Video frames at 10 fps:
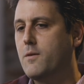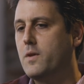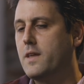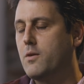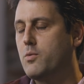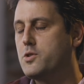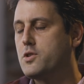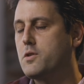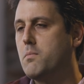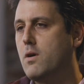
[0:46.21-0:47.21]
when they
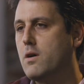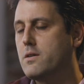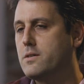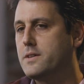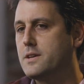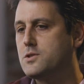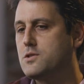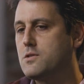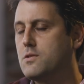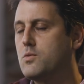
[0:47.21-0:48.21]
originally modeled this,
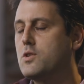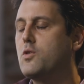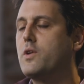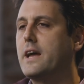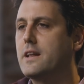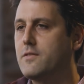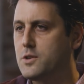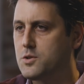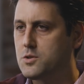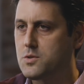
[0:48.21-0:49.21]
there were no negative
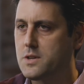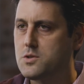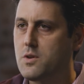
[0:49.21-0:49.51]
interest rates.